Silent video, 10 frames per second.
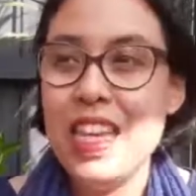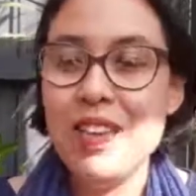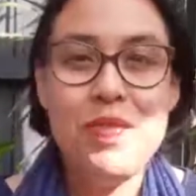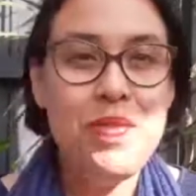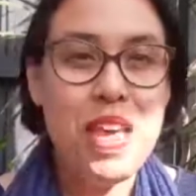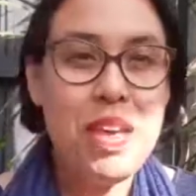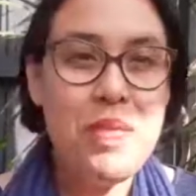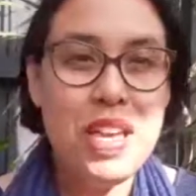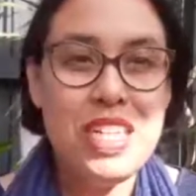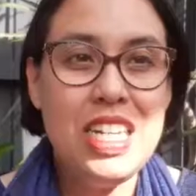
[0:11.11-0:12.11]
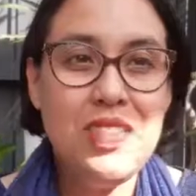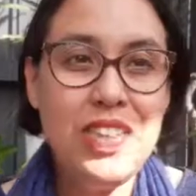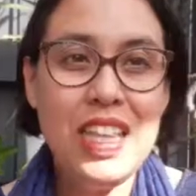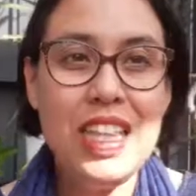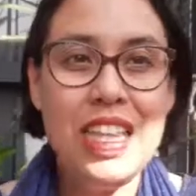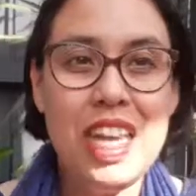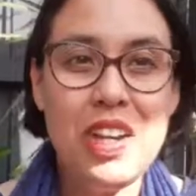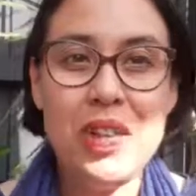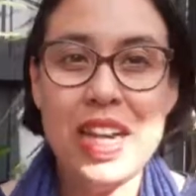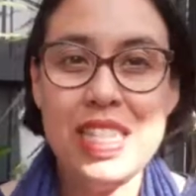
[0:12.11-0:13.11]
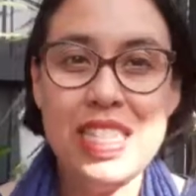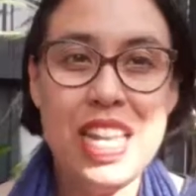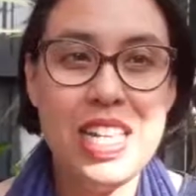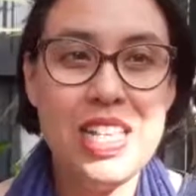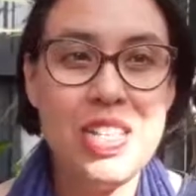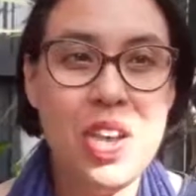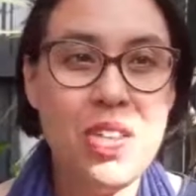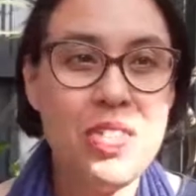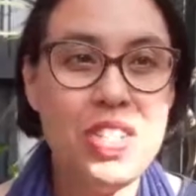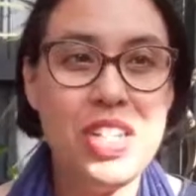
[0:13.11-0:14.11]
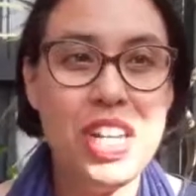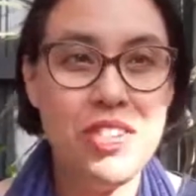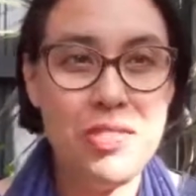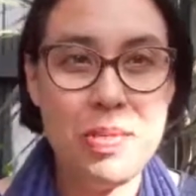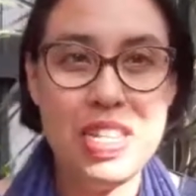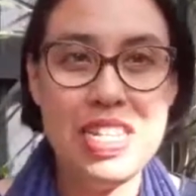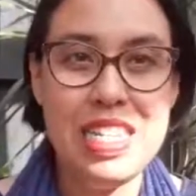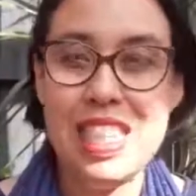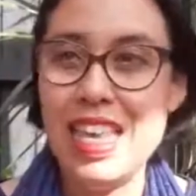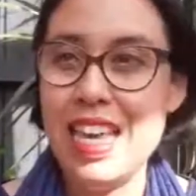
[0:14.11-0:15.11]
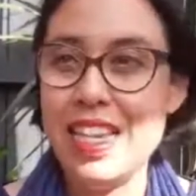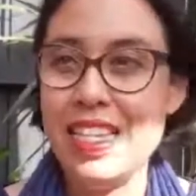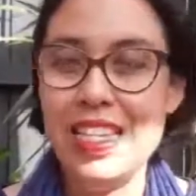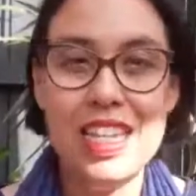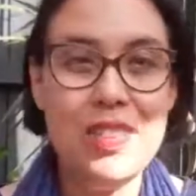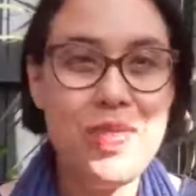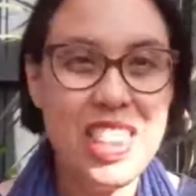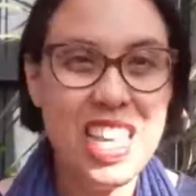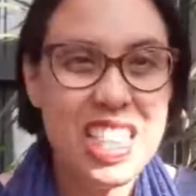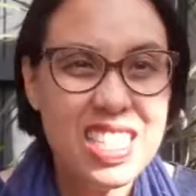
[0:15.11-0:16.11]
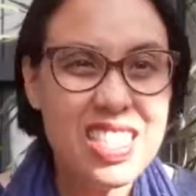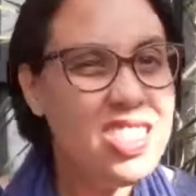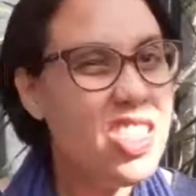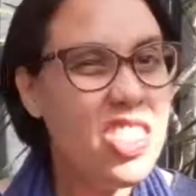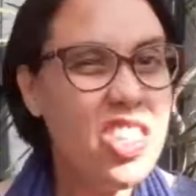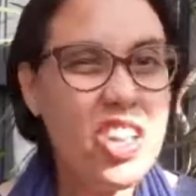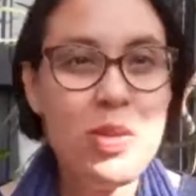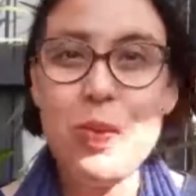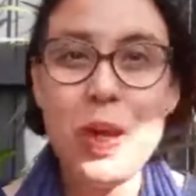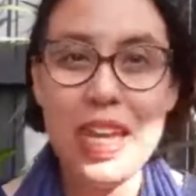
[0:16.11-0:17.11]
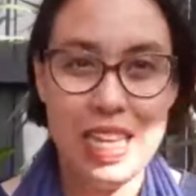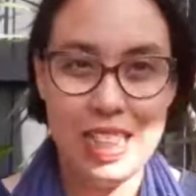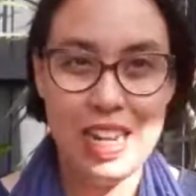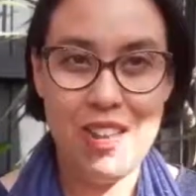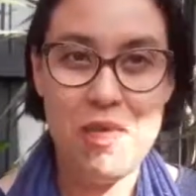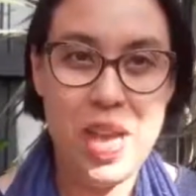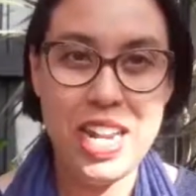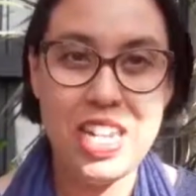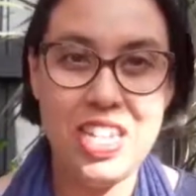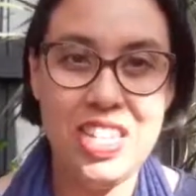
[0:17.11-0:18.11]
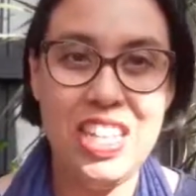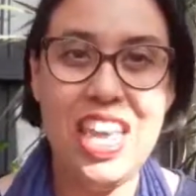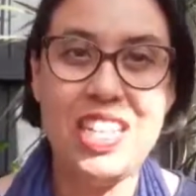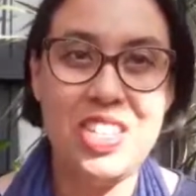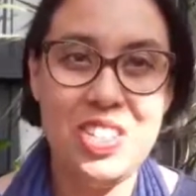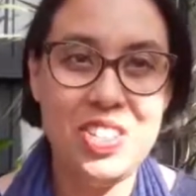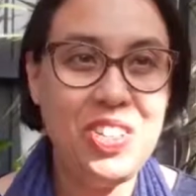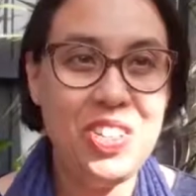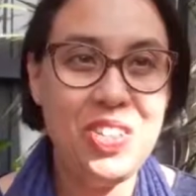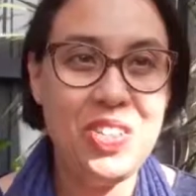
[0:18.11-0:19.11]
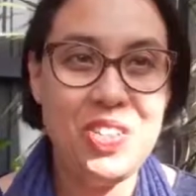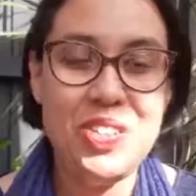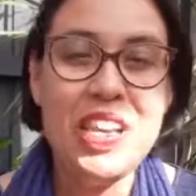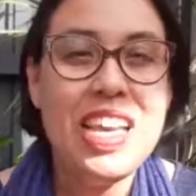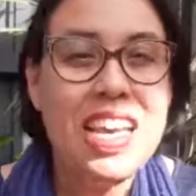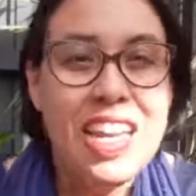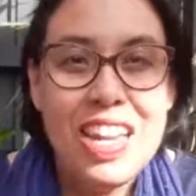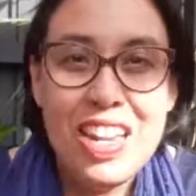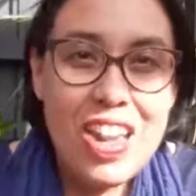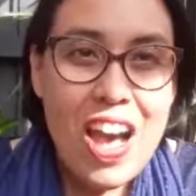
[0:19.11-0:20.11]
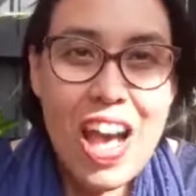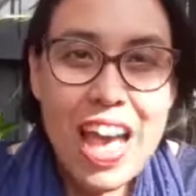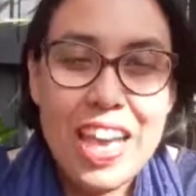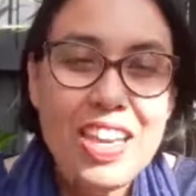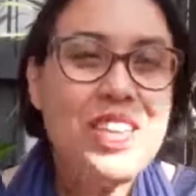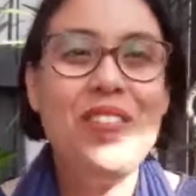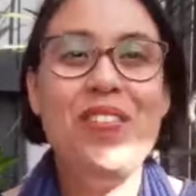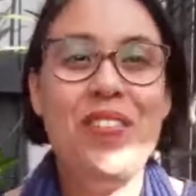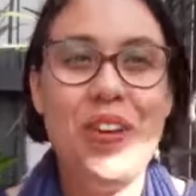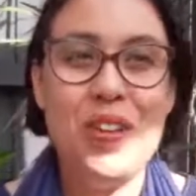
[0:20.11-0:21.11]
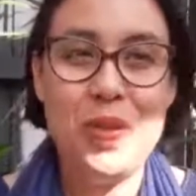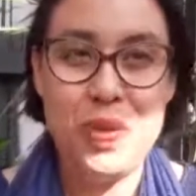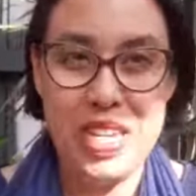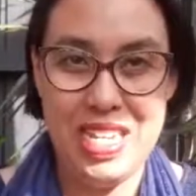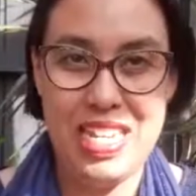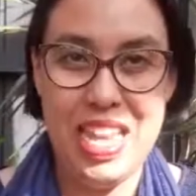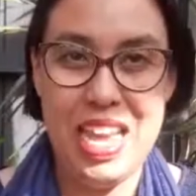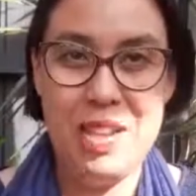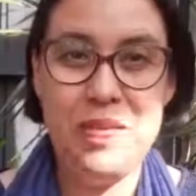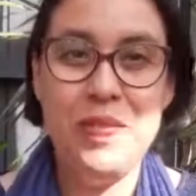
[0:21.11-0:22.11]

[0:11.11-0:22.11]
And I'm actually feeling a great sense of achievement that I think this is the third week that I've managed to get to you live on a weekday.